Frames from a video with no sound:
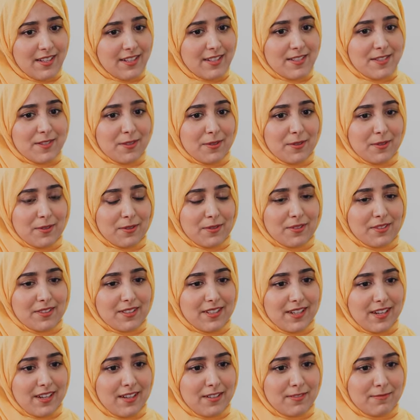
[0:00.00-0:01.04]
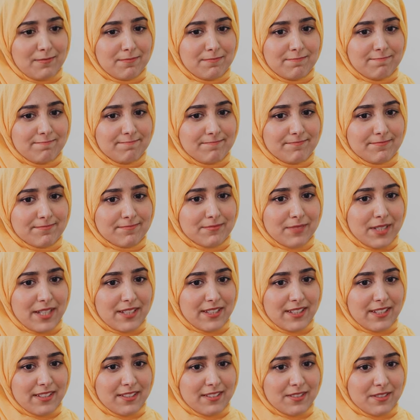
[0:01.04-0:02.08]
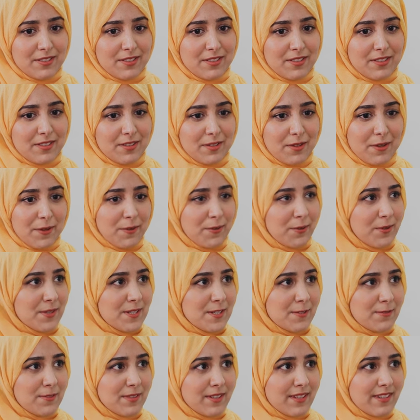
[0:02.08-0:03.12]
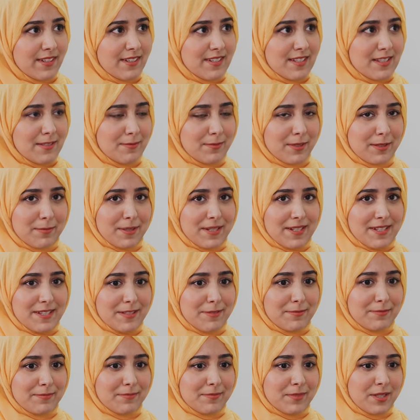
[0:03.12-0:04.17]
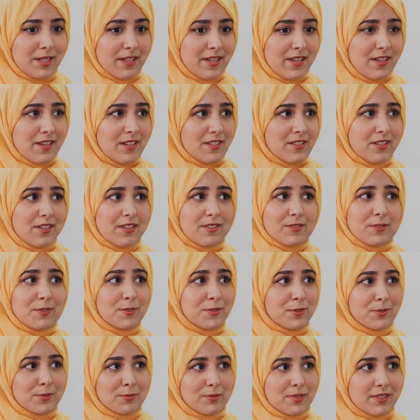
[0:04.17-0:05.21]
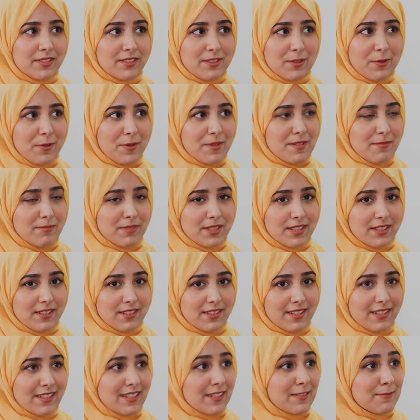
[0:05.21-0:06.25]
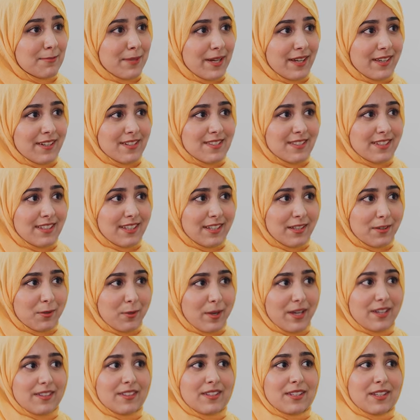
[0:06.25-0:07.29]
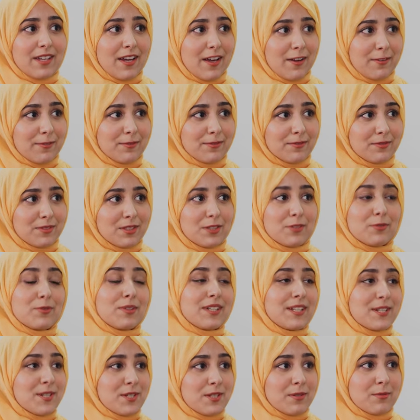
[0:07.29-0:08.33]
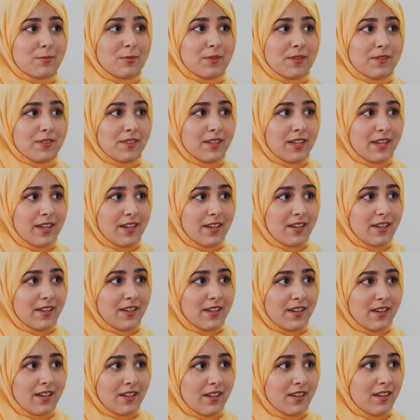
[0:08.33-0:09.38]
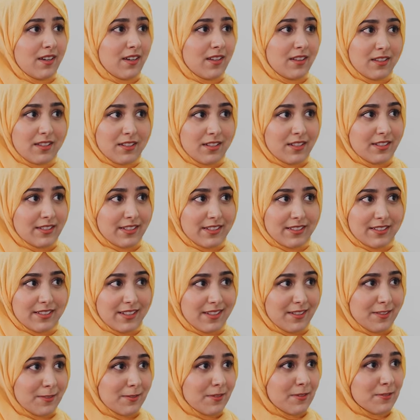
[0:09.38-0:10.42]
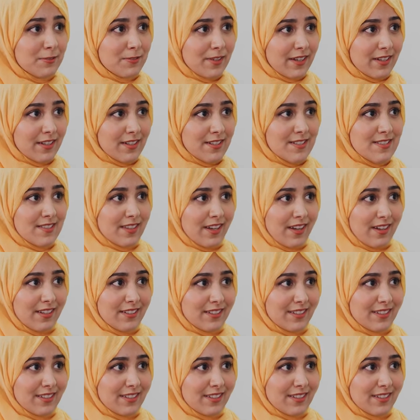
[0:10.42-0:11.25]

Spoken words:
So, and then authority figures, there might be some childhood trauma or something that impacts the way that you have the relationship with Allah, and then that affects that,